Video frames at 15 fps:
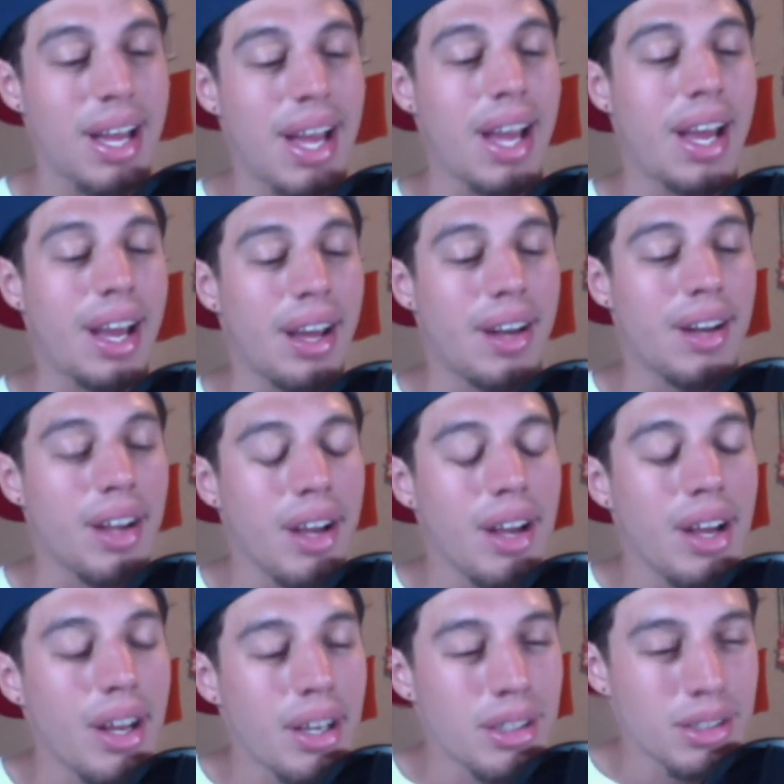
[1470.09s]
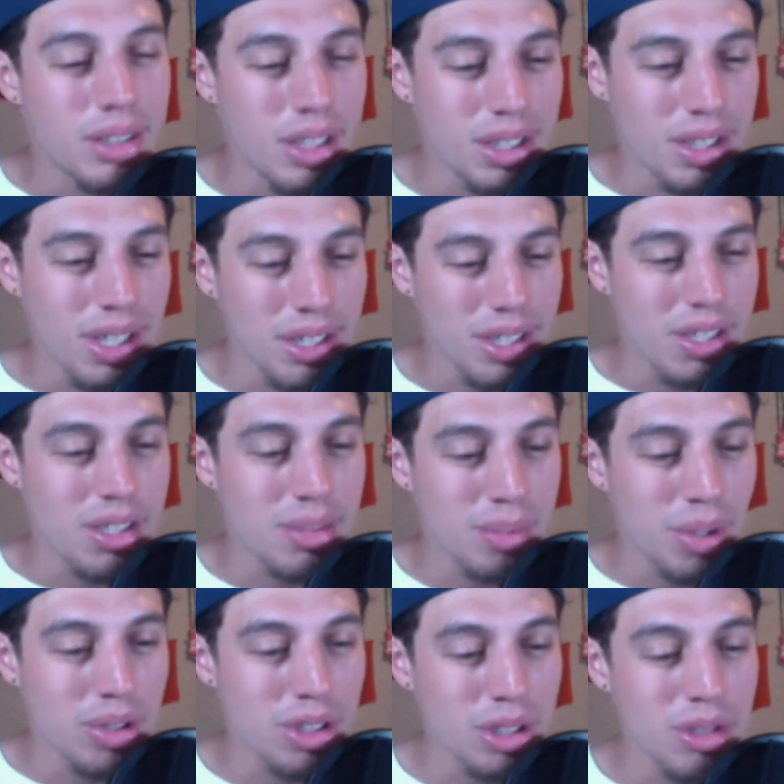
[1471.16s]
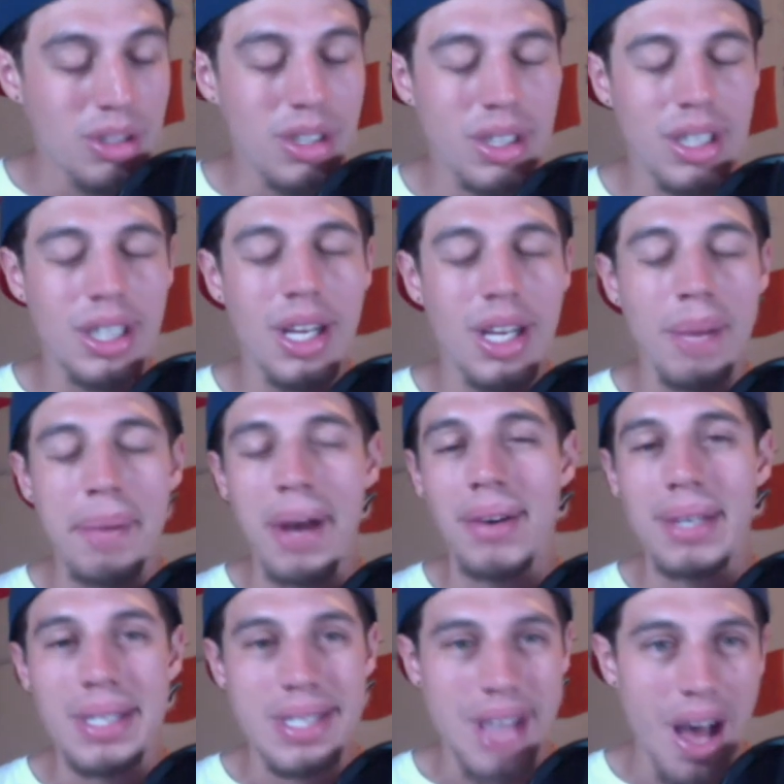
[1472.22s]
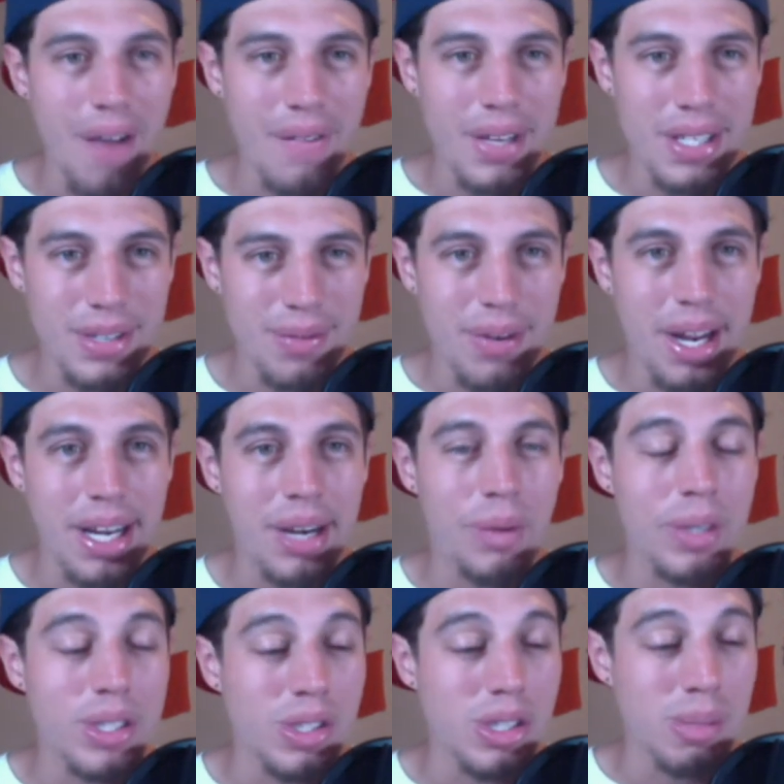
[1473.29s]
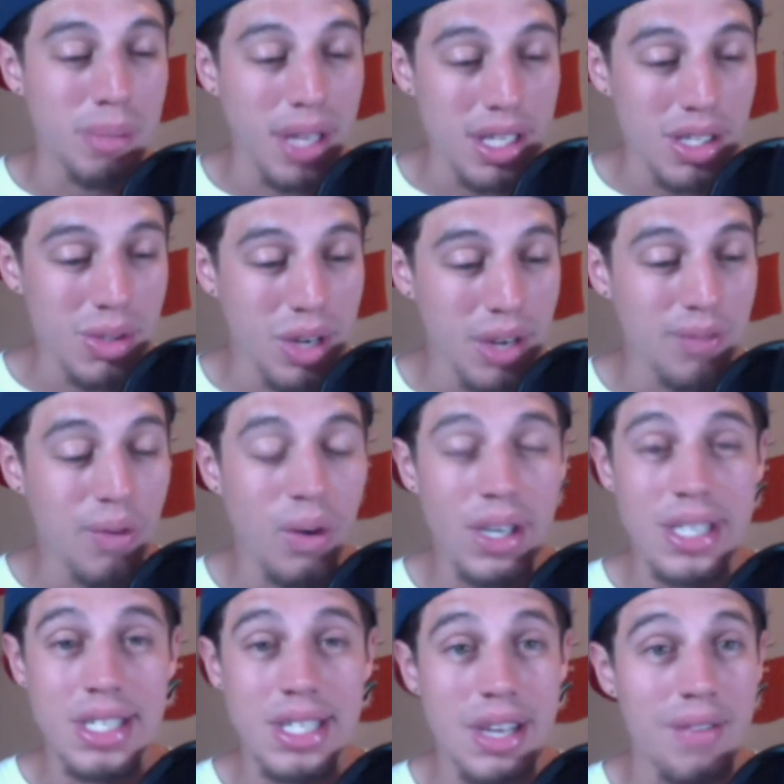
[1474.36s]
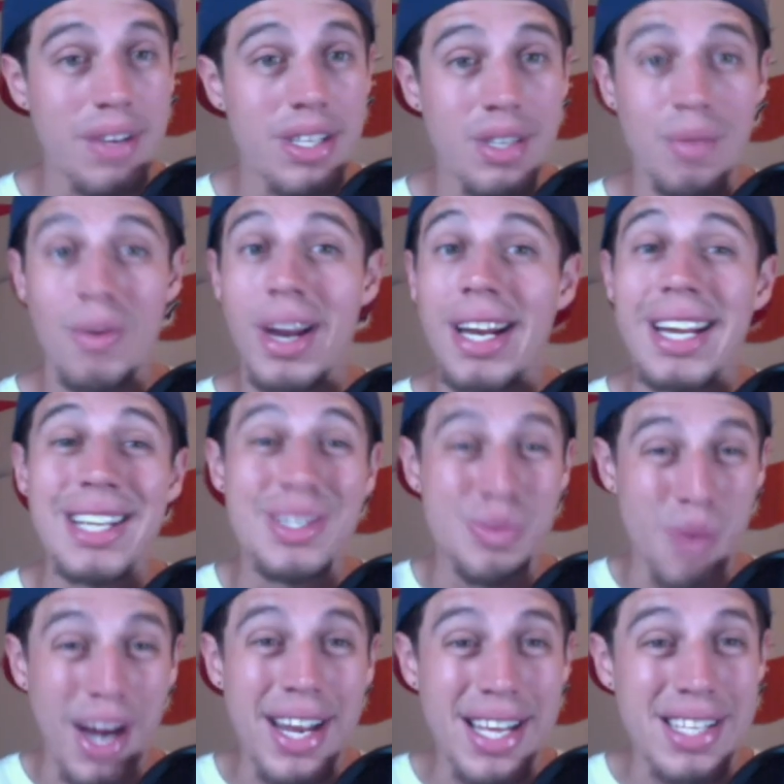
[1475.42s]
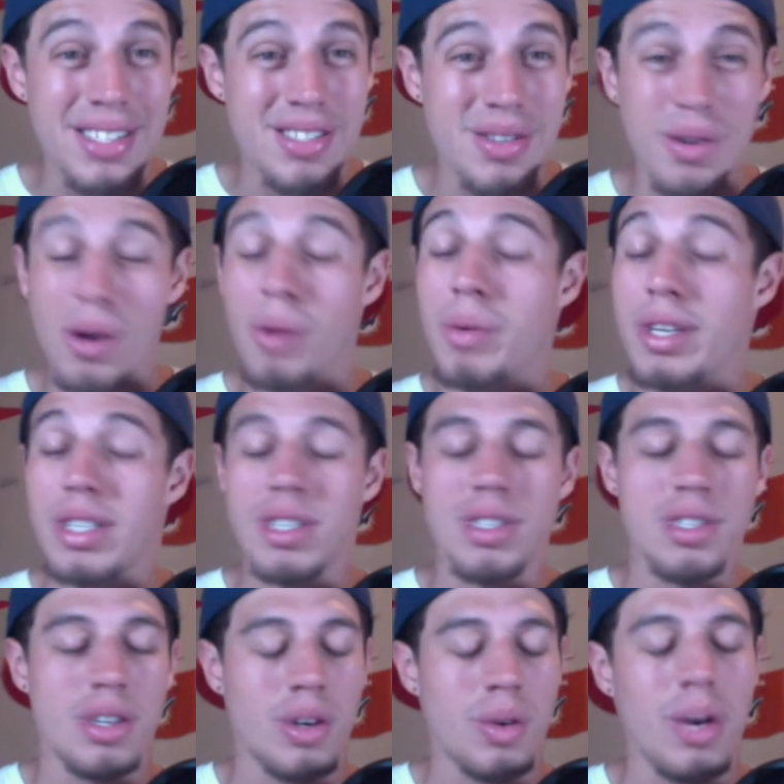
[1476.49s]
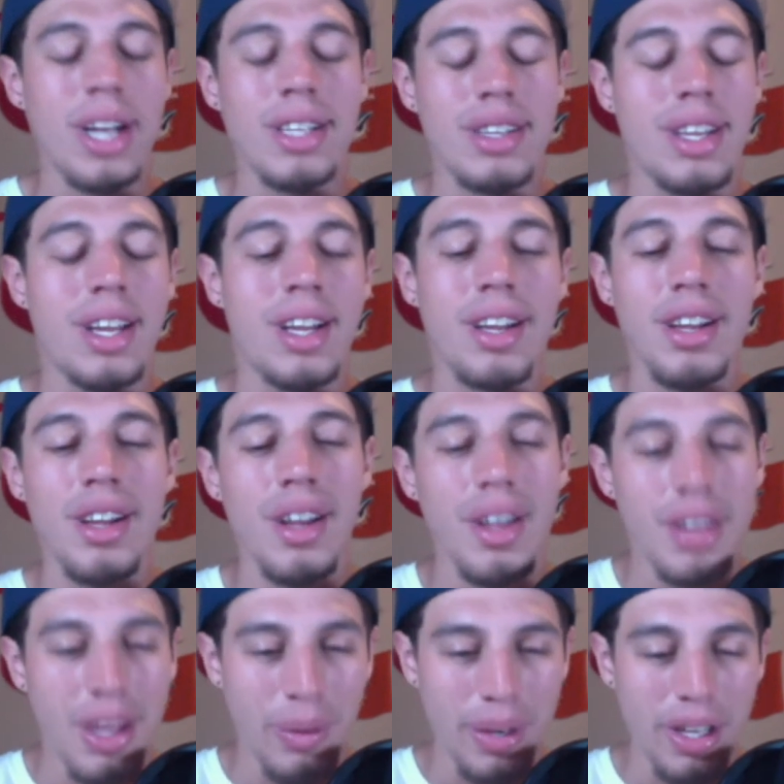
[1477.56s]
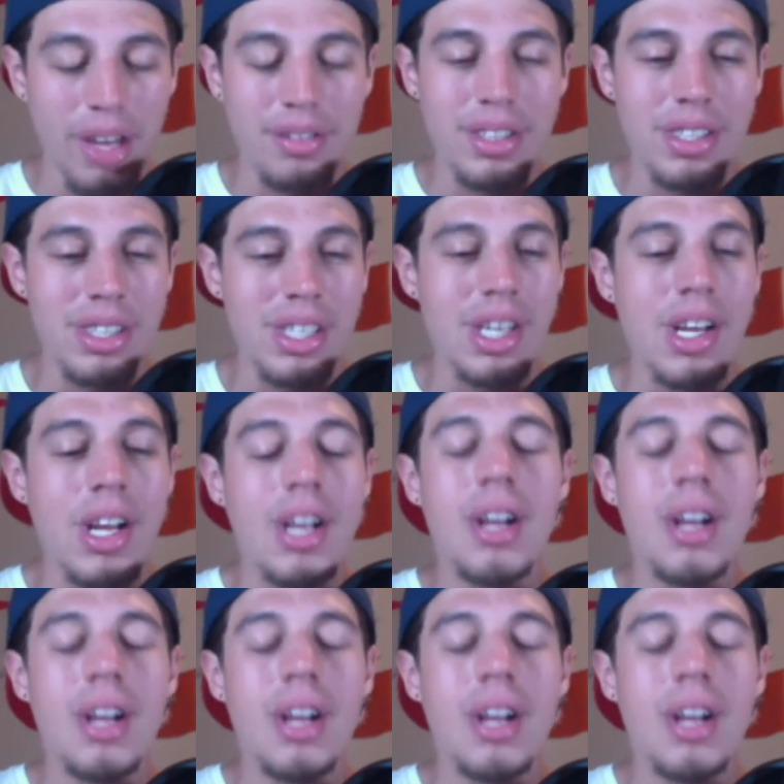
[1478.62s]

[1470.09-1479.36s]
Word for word: And discusses mostly about his offensive rating, which is a plus 24. His defensive rating is right at zero, which is a great thing that we love to see.